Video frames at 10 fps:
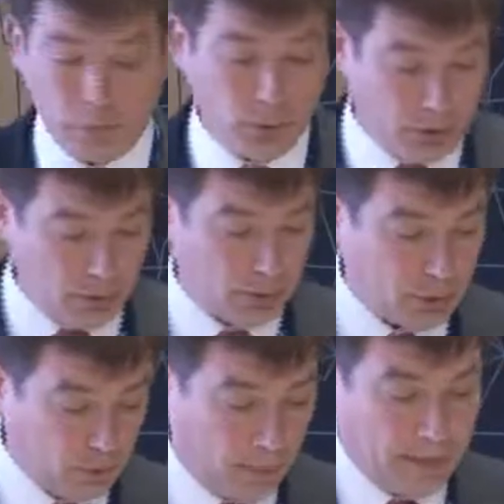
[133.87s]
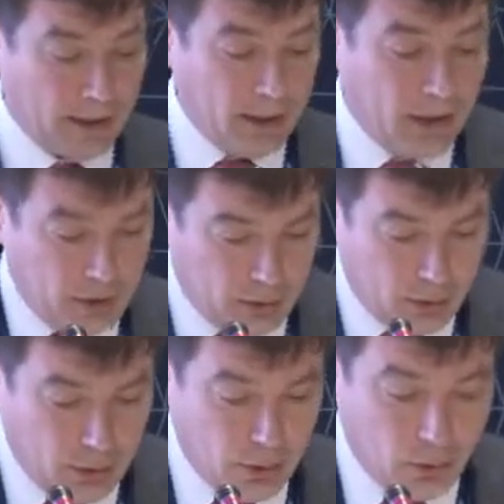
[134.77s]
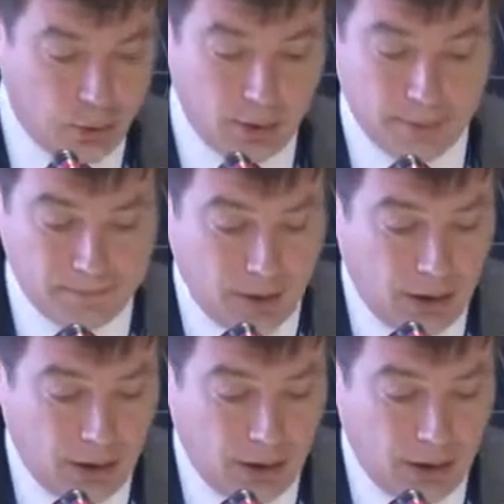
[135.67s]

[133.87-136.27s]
Pointer also don't work.